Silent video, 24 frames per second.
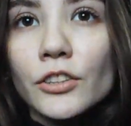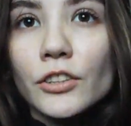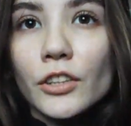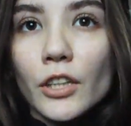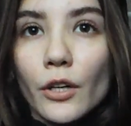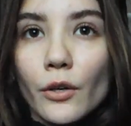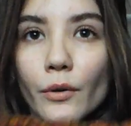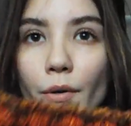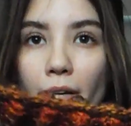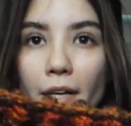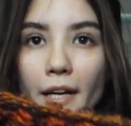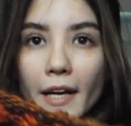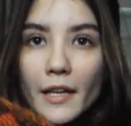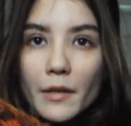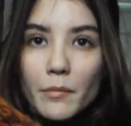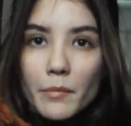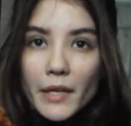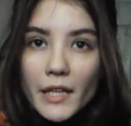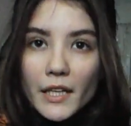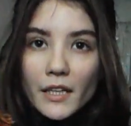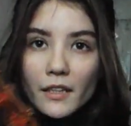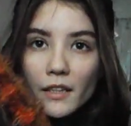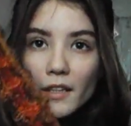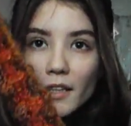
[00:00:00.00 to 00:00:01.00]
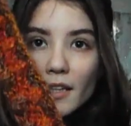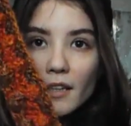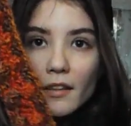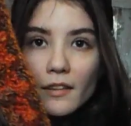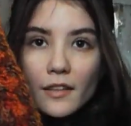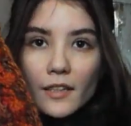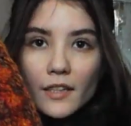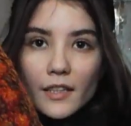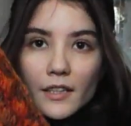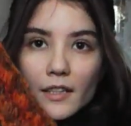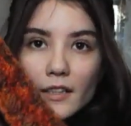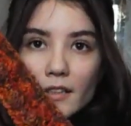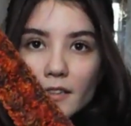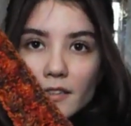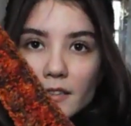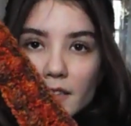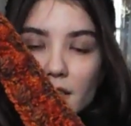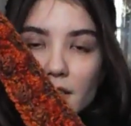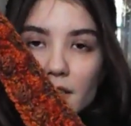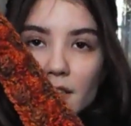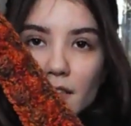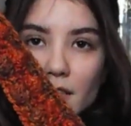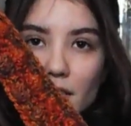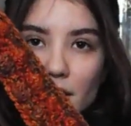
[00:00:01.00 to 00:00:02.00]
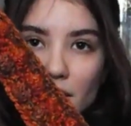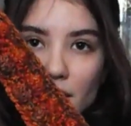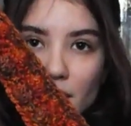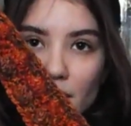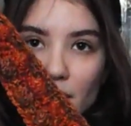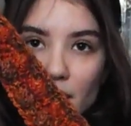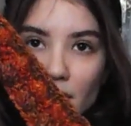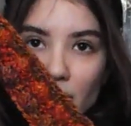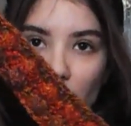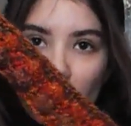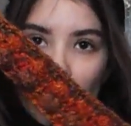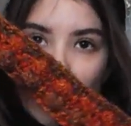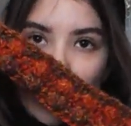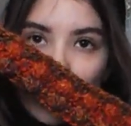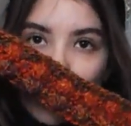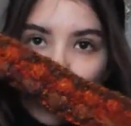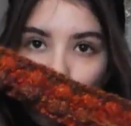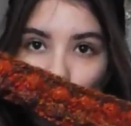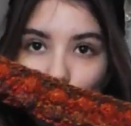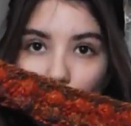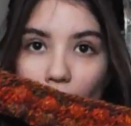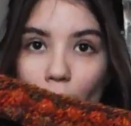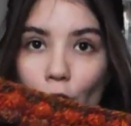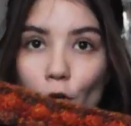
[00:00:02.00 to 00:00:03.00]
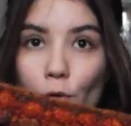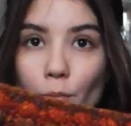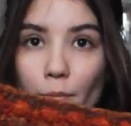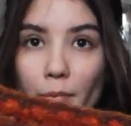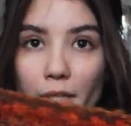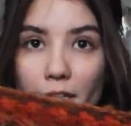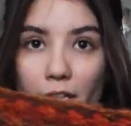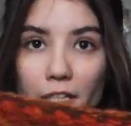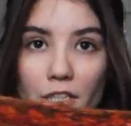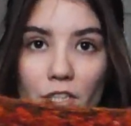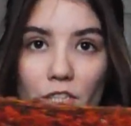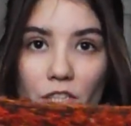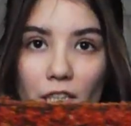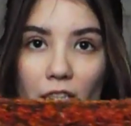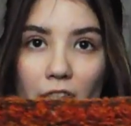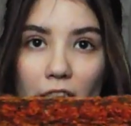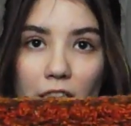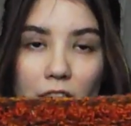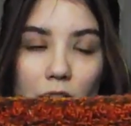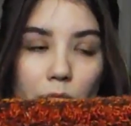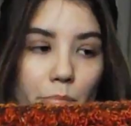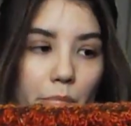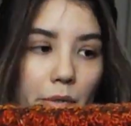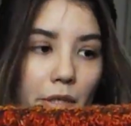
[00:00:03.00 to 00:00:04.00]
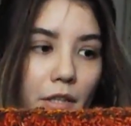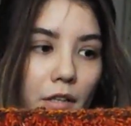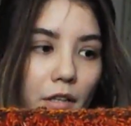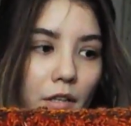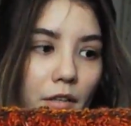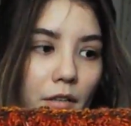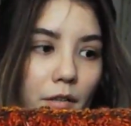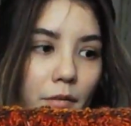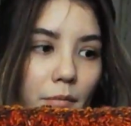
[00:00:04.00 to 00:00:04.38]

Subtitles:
So I made it like this. I don't know how many I chained, but